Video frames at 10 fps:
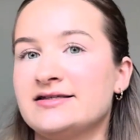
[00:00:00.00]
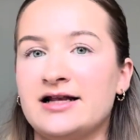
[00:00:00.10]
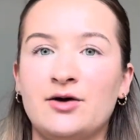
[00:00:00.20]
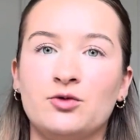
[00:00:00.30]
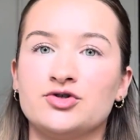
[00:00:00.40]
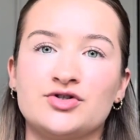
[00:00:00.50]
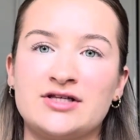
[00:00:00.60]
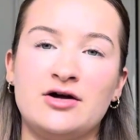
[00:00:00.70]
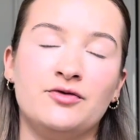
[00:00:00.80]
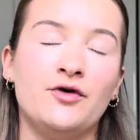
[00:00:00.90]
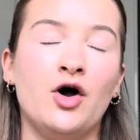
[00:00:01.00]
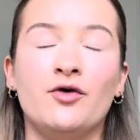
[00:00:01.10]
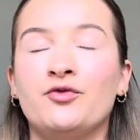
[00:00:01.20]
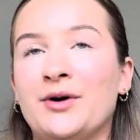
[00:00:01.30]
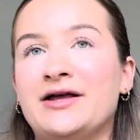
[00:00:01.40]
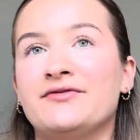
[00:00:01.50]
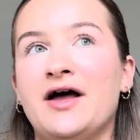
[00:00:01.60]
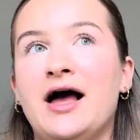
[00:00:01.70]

to like wash yourself off with.